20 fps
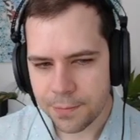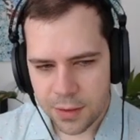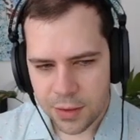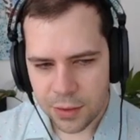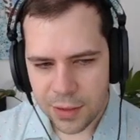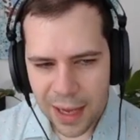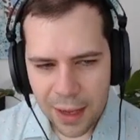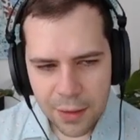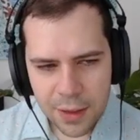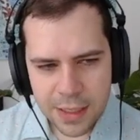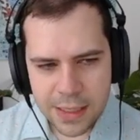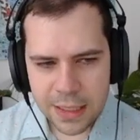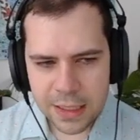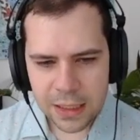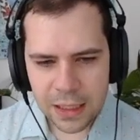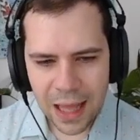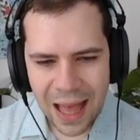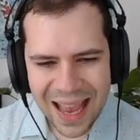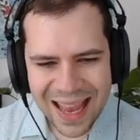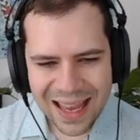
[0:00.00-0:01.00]
So now this
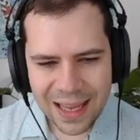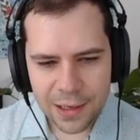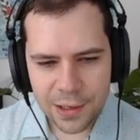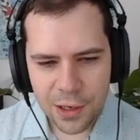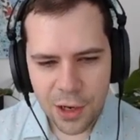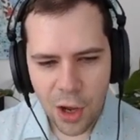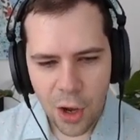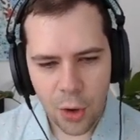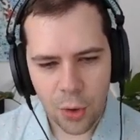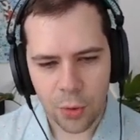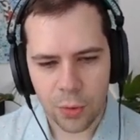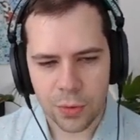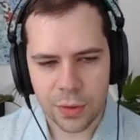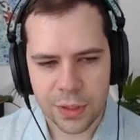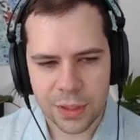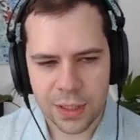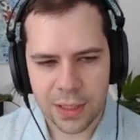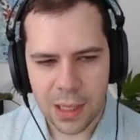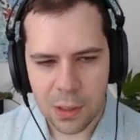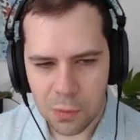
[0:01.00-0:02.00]
client
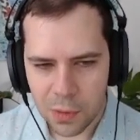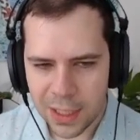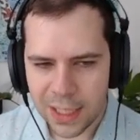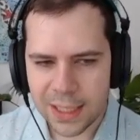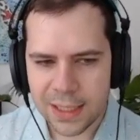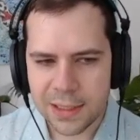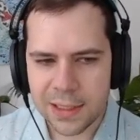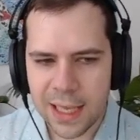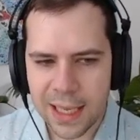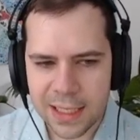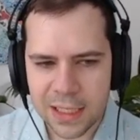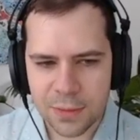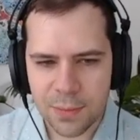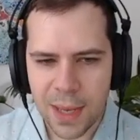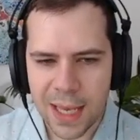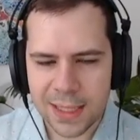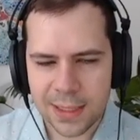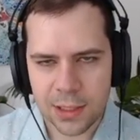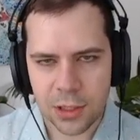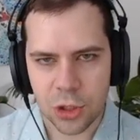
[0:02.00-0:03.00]
knows that when it sends
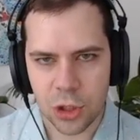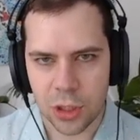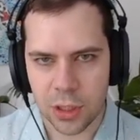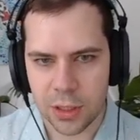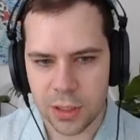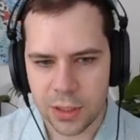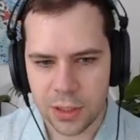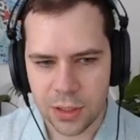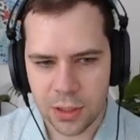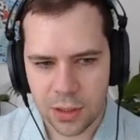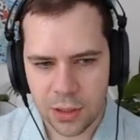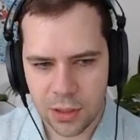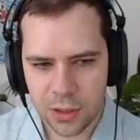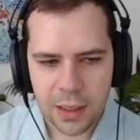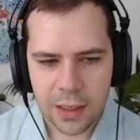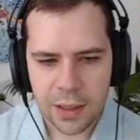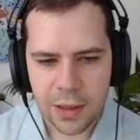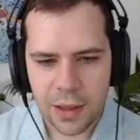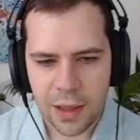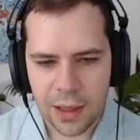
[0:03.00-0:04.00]
messages,
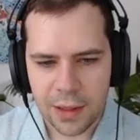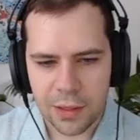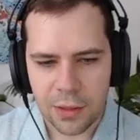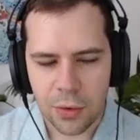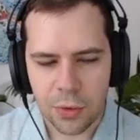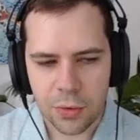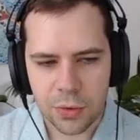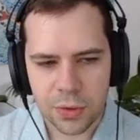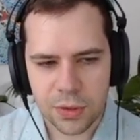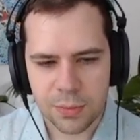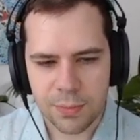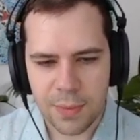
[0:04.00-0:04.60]
then those